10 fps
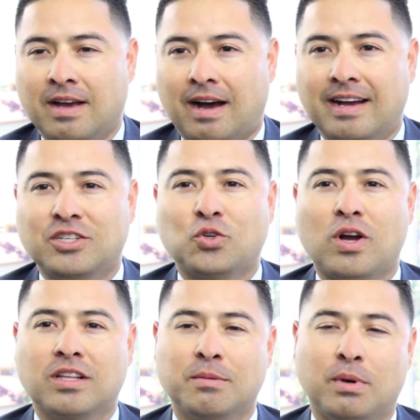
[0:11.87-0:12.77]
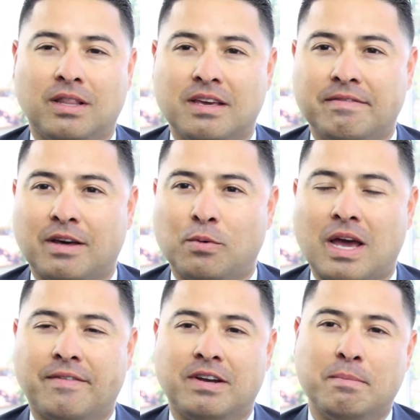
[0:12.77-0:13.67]
I strongly believe that we
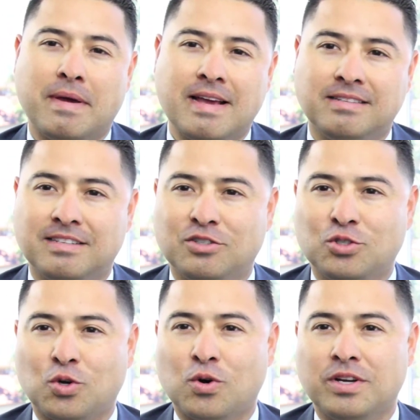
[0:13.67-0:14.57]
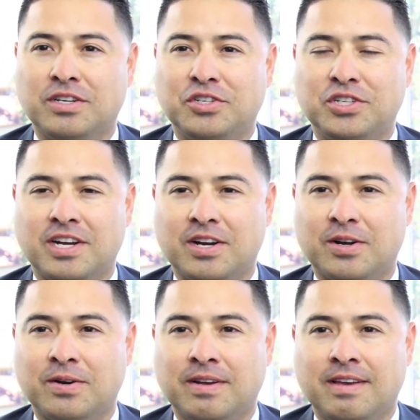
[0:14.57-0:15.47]
have an amazing story to
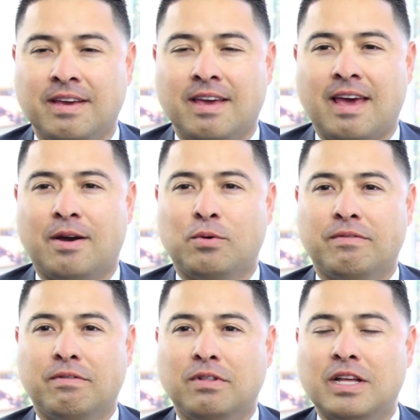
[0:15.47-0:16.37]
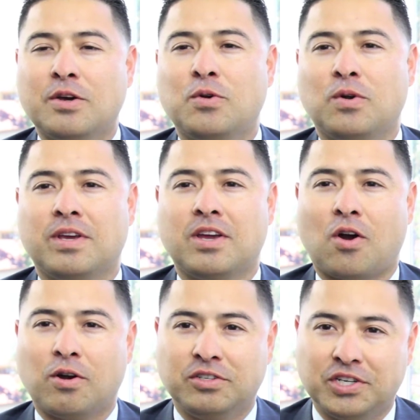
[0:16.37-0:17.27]
share, and we literally
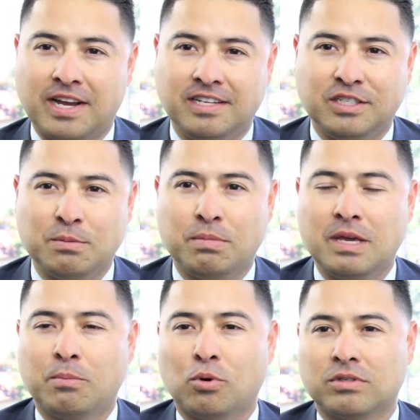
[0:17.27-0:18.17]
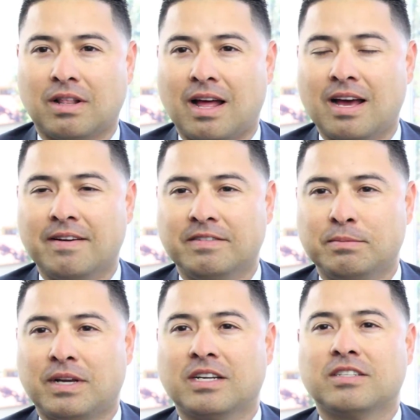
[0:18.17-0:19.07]
are changing people's lives
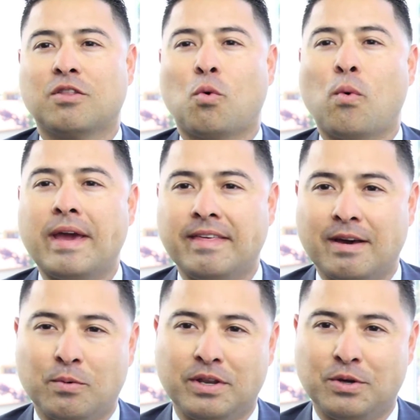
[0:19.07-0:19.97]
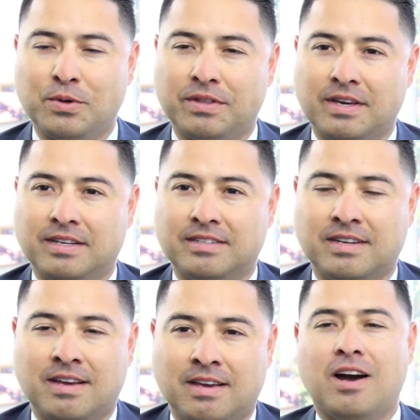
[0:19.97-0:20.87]
because of the way that we do things.
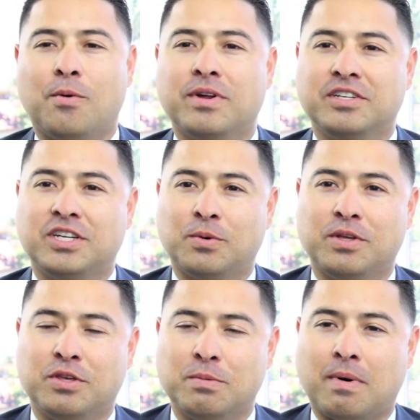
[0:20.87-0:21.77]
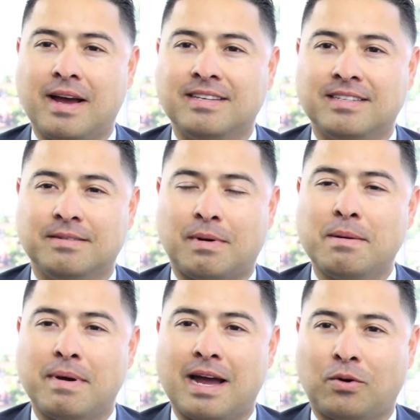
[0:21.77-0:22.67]
I want to share with you my
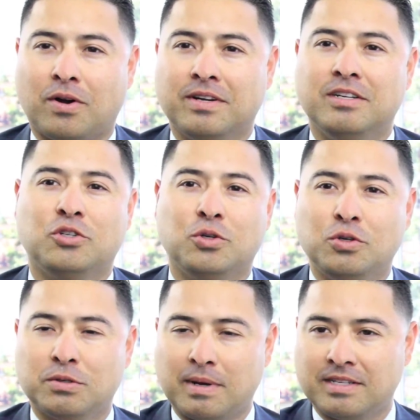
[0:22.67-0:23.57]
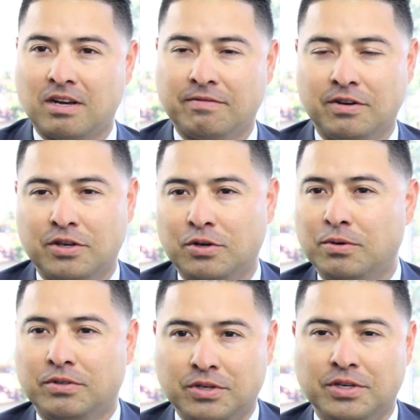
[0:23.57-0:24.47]
background and introduce myself to
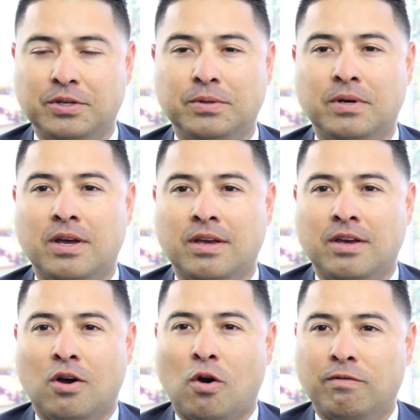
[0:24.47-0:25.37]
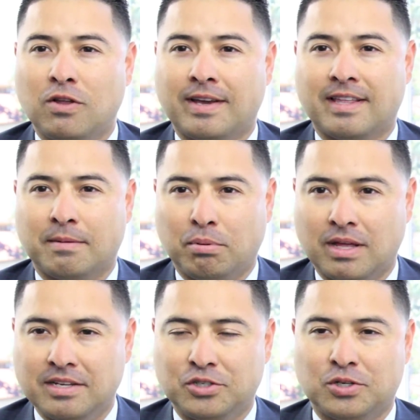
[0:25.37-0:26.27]
you. Hopefully I get the
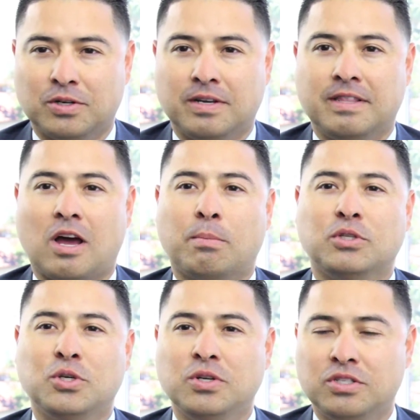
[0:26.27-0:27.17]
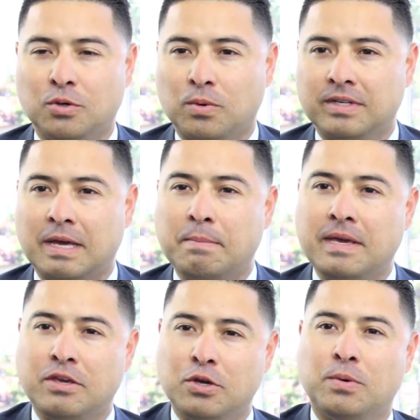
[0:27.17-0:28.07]
pleasure and the opportunity to one day
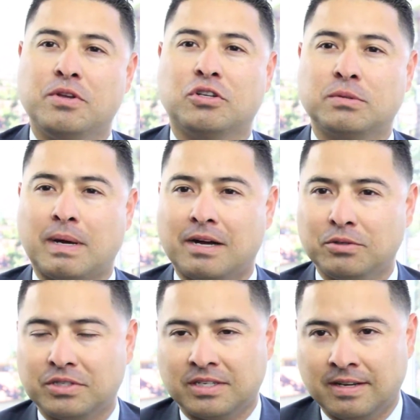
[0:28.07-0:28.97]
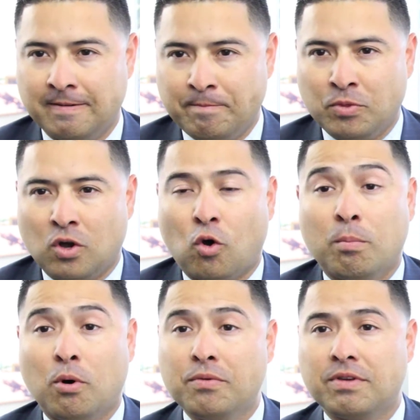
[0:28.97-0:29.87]
meet you and your spouse, or
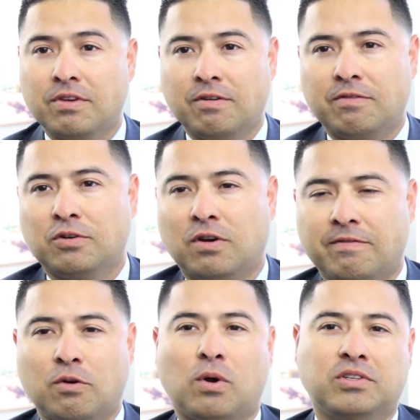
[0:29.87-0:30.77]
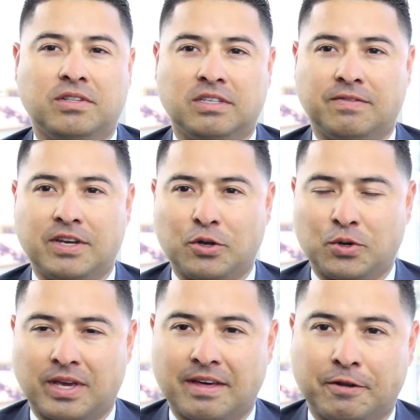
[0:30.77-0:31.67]
both of you if you're watching this video
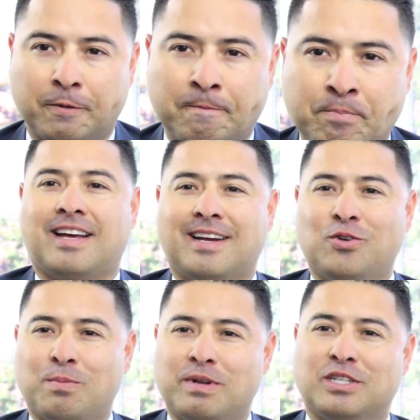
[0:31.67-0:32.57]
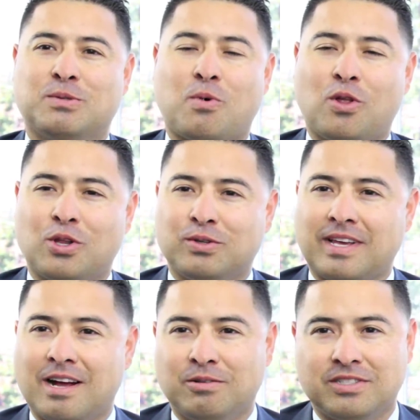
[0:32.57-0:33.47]
together. I grew up in a small little
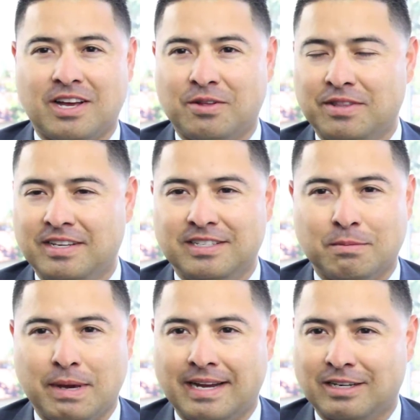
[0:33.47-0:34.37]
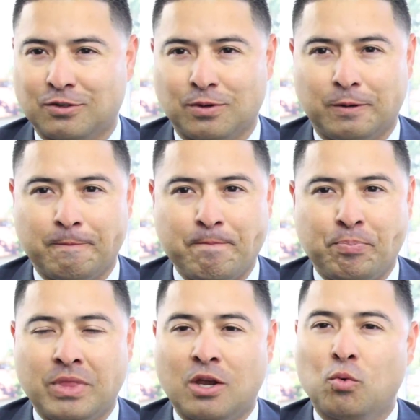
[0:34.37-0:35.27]
town southeast of Bakersfield,
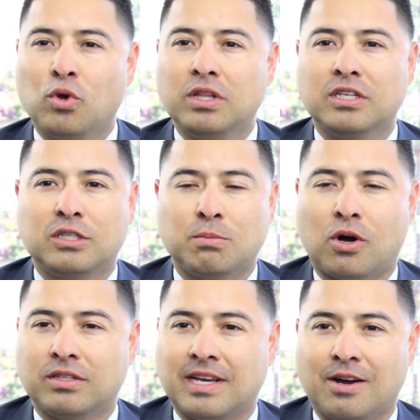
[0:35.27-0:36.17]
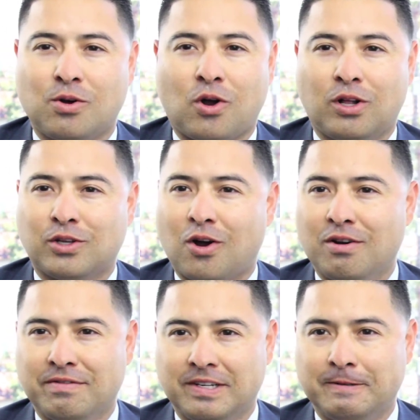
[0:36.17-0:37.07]
really small town called
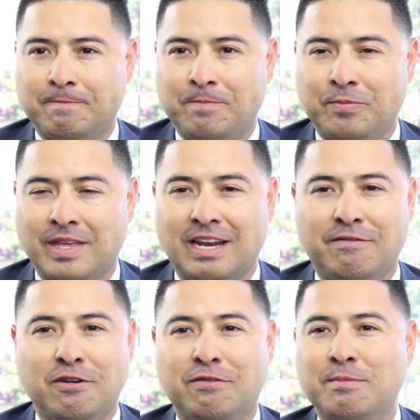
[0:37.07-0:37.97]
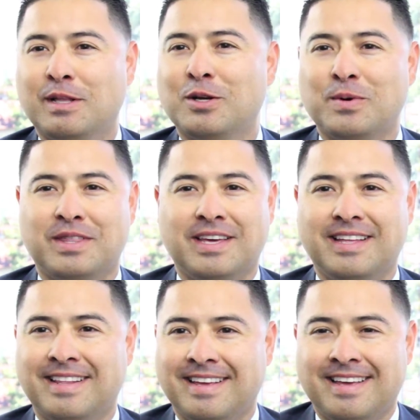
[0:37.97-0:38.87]
Arvin. And if you're familiar with
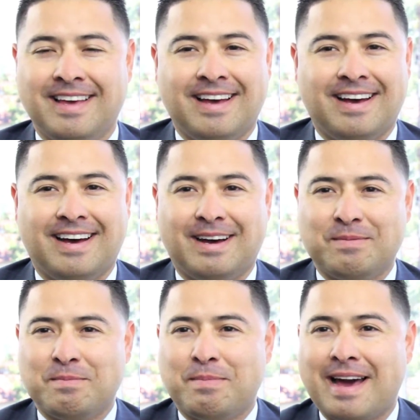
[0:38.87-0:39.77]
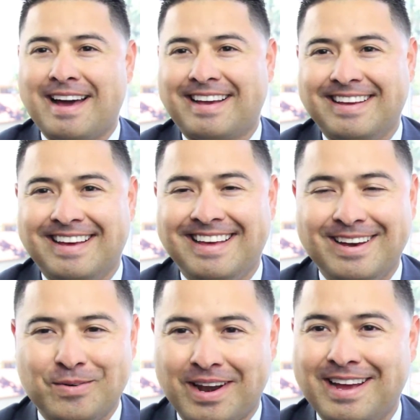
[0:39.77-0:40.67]
it, back
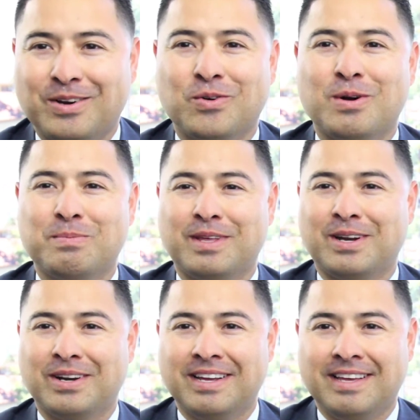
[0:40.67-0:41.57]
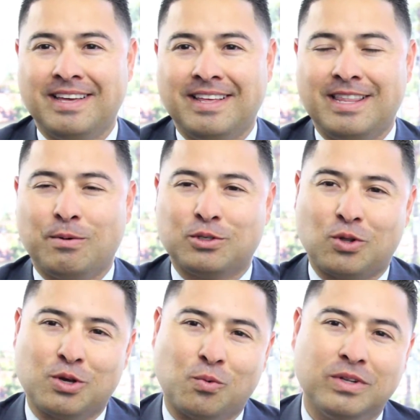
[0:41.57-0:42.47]
when I grew up there was
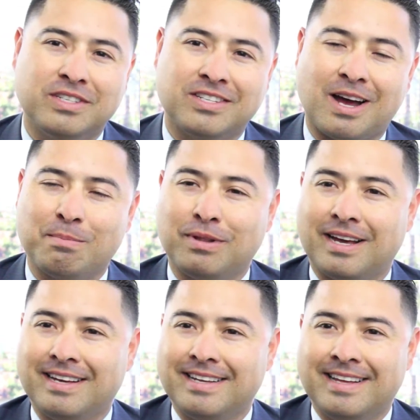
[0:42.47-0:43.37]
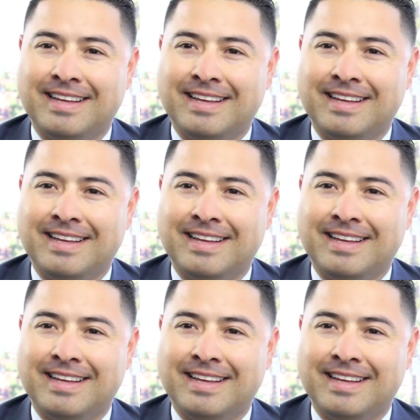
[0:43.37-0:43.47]
only one stoplight.